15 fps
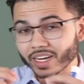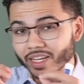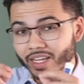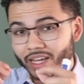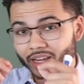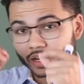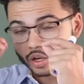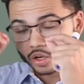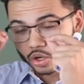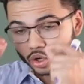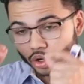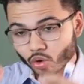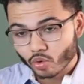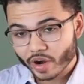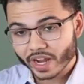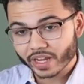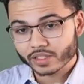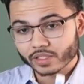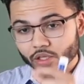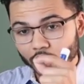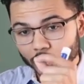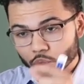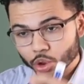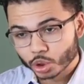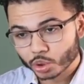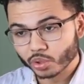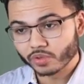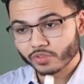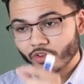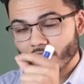get correct,
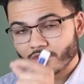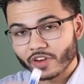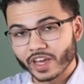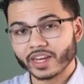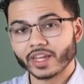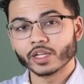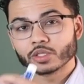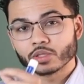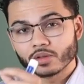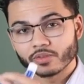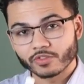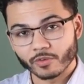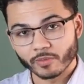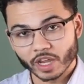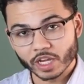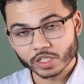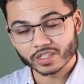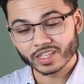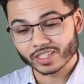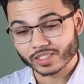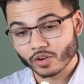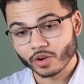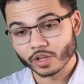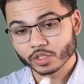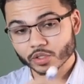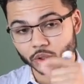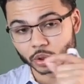truthful financial information that's going to